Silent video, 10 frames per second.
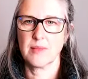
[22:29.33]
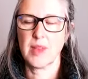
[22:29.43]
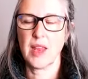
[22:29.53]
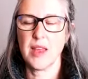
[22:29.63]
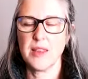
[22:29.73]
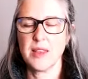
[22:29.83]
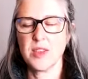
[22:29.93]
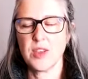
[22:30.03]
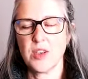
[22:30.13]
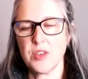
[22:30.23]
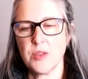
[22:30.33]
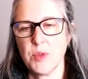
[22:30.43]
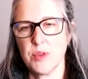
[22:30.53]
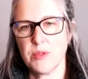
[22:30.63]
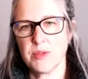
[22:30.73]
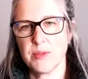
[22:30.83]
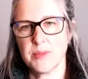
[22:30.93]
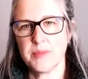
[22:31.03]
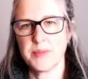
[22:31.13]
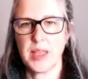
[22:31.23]
And then start to move.
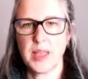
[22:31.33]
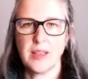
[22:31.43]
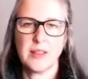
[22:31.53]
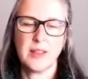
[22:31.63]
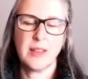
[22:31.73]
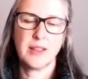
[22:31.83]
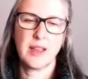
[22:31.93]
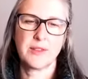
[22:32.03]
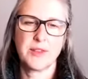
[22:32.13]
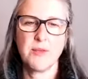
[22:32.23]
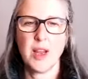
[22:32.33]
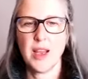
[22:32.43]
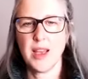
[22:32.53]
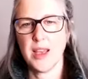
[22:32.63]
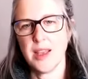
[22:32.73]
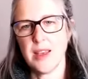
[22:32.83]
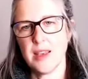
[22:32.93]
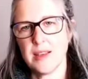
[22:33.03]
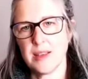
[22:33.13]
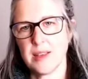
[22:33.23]
A little left,
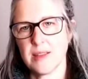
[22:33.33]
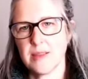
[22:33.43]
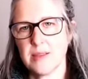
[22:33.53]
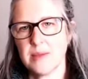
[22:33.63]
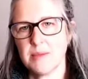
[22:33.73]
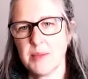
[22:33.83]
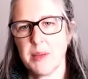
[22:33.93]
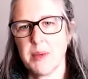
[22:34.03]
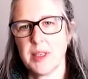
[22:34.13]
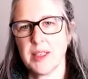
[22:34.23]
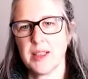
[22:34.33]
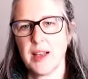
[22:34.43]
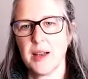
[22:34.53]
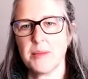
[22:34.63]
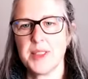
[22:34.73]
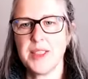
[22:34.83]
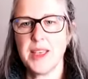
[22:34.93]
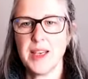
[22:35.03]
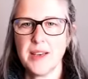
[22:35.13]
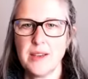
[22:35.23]
right, maybe a little up,
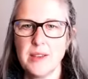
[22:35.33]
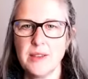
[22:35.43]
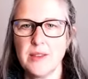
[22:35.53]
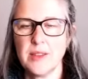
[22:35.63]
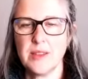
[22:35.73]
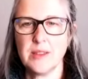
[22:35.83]
down.